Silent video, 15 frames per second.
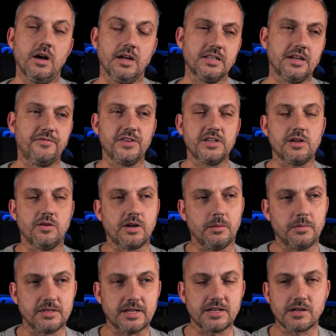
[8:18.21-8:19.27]
I did a video a
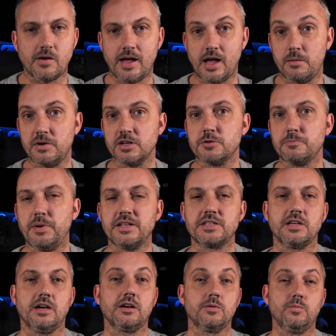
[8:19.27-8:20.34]
couple of days ago, how much
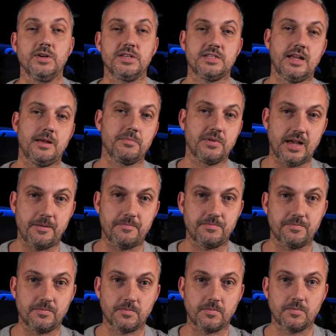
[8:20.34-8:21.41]
better can West Ham get?
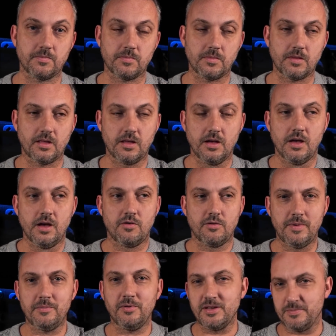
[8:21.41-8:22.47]

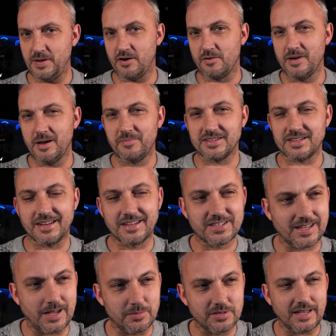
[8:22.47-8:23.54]
Remember, well, you better remember, it's only
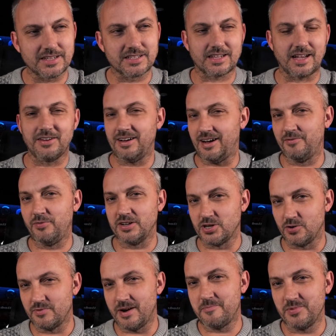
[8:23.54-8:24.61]
a couple of days ago. Otherwise,
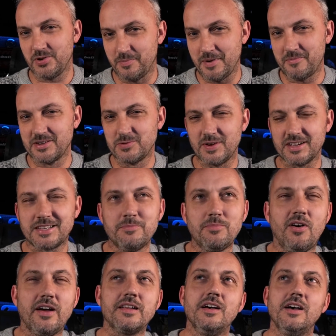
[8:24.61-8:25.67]
your memory's worse than
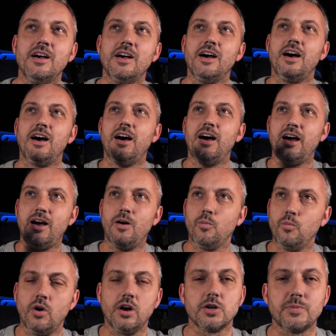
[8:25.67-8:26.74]
mine.
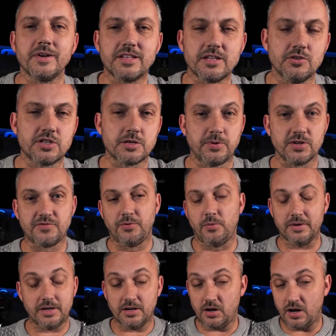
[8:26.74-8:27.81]
What could we do to push
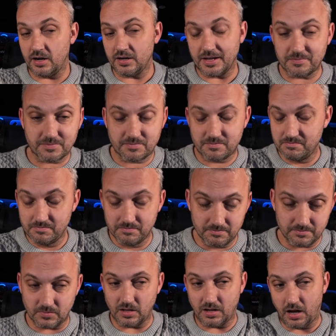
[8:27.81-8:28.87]
forward? And I
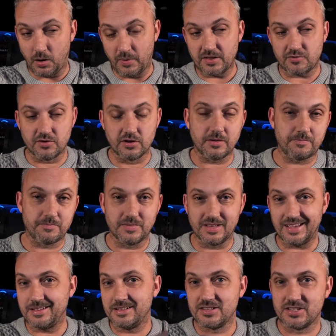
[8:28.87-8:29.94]
went through
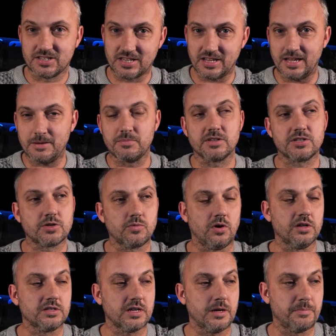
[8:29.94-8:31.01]
the team, the
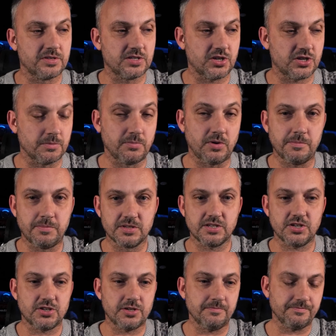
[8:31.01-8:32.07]
squad, position by
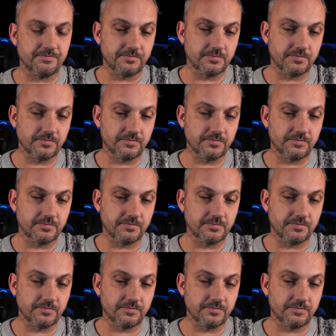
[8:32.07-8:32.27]
position.